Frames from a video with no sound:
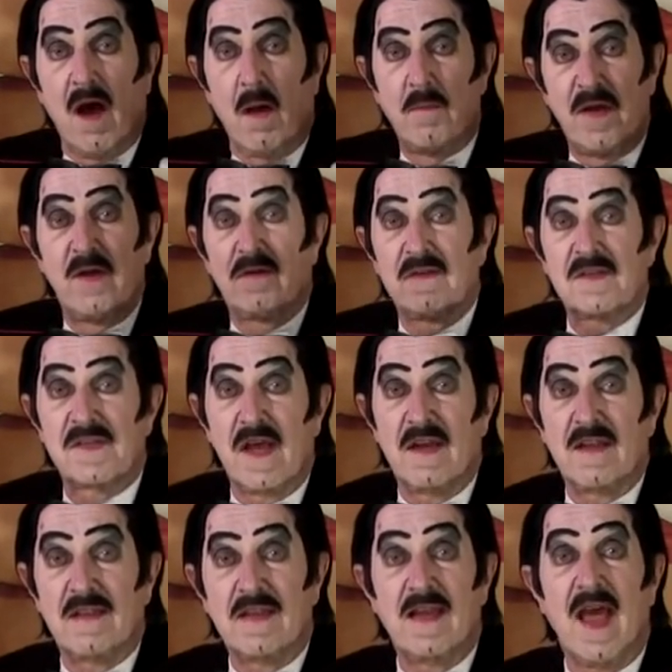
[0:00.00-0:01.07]
appearance
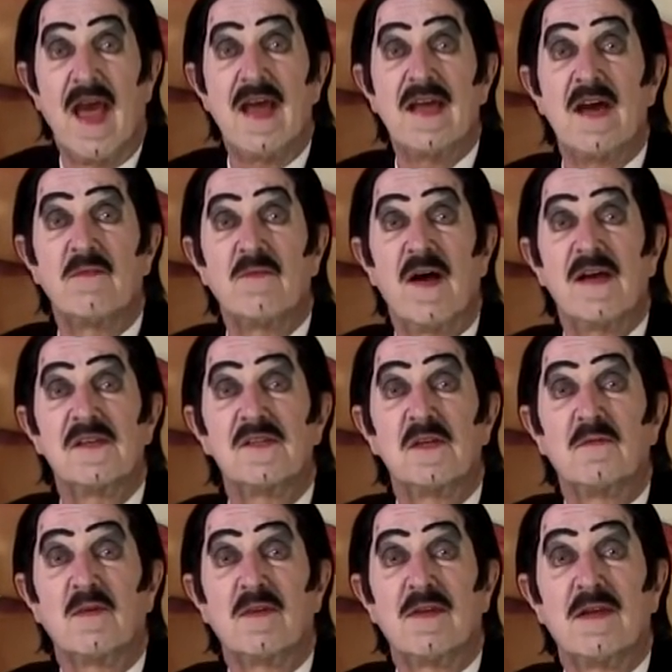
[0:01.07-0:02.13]
at the AFI
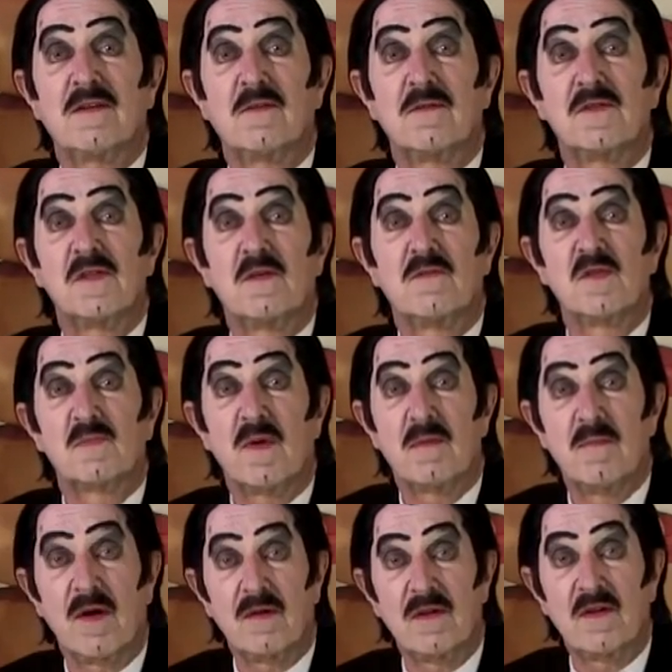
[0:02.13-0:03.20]
Silver Theater in Silver
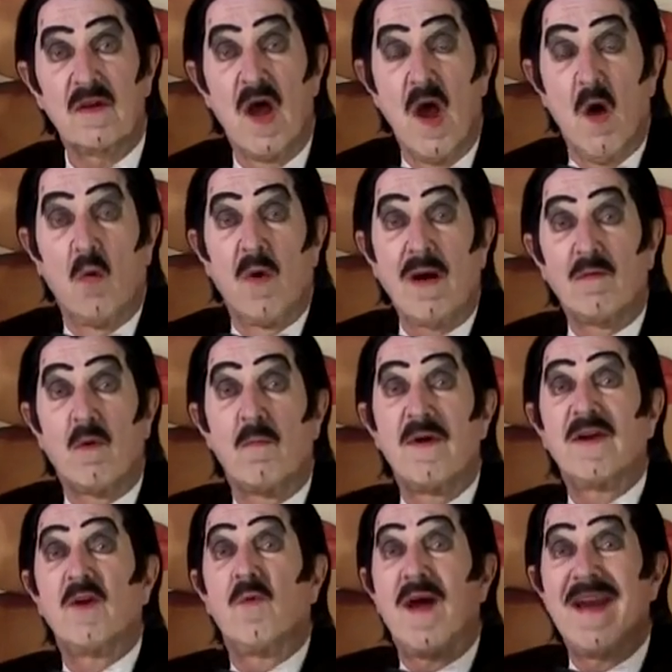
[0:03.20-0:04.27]
Spring, Maryland, where I will
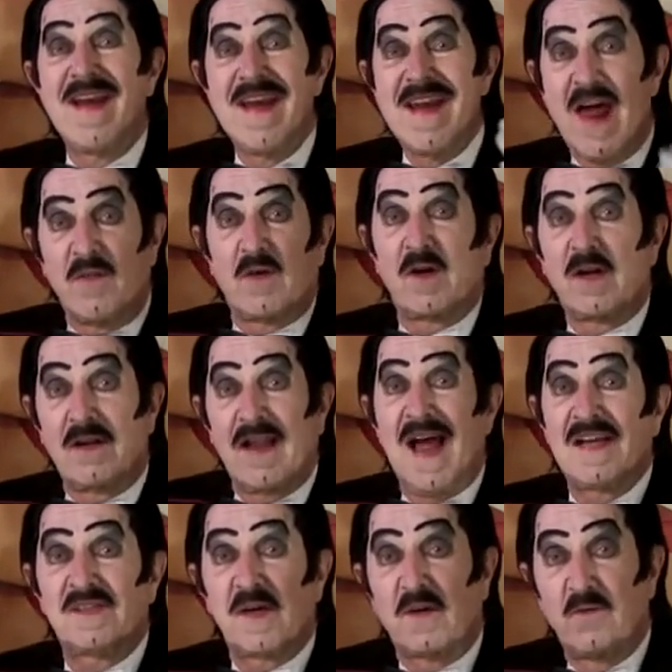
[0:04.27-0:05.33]
bring you another
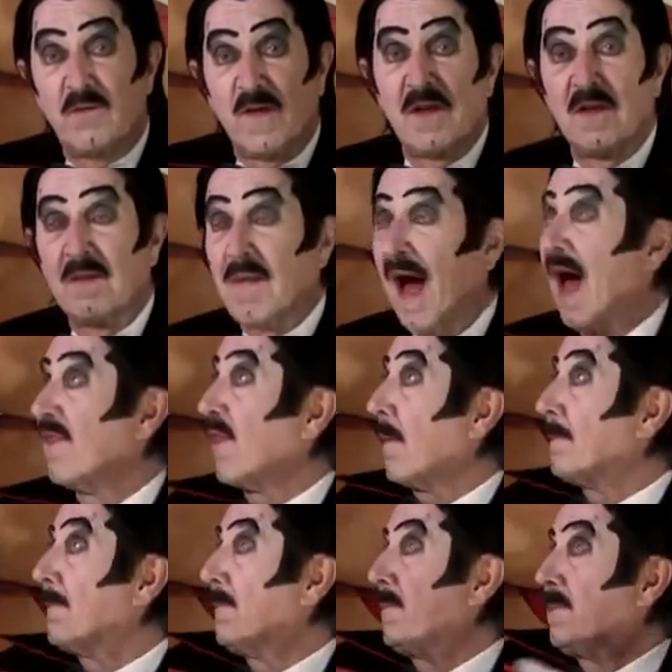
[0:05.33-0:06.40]
classic film on
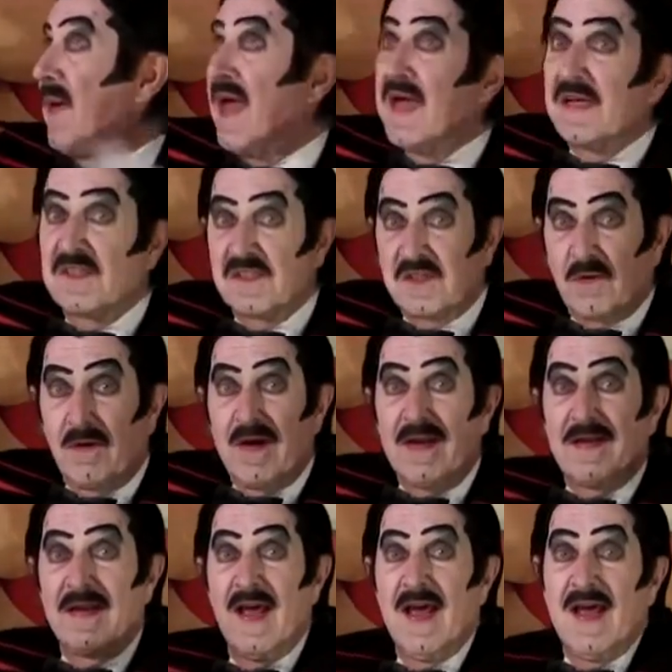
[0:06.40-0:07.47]
the big
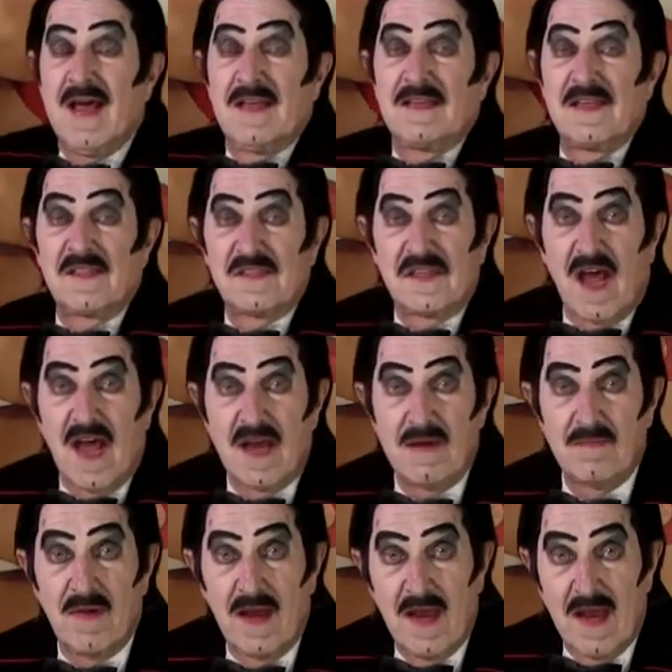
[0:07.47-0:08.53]
screen. This
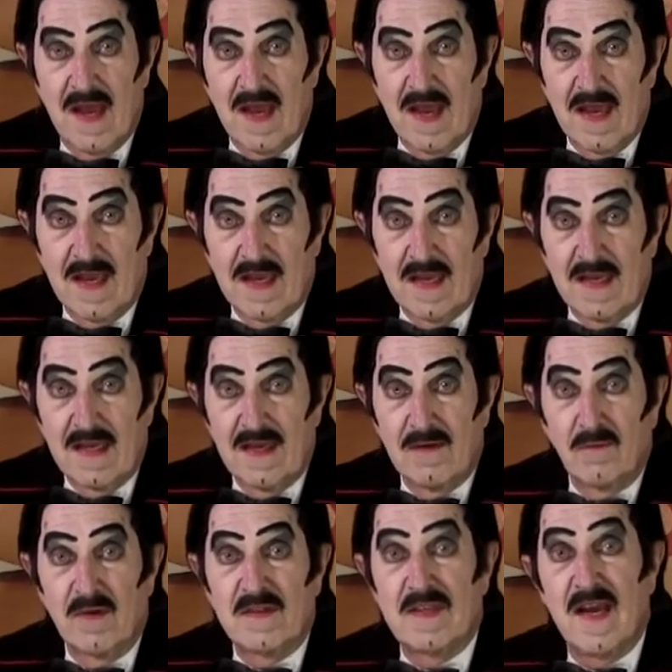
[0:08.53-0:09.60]
time,
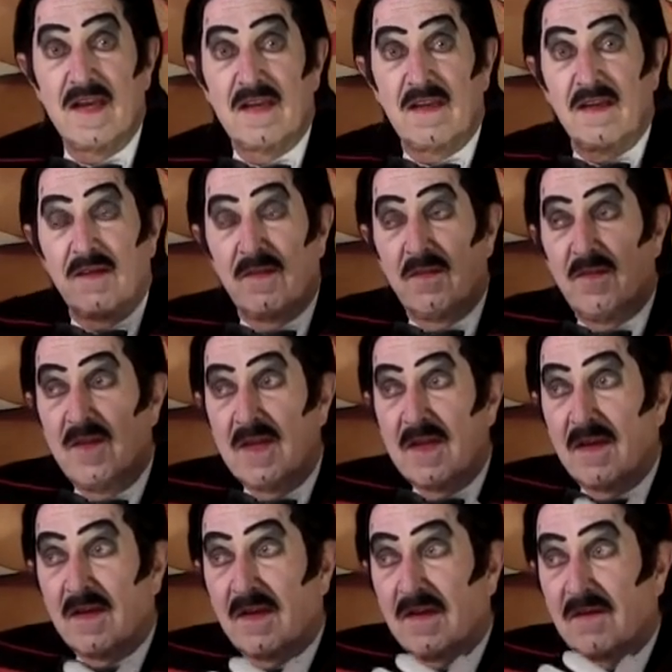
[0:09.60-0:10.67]
we take the,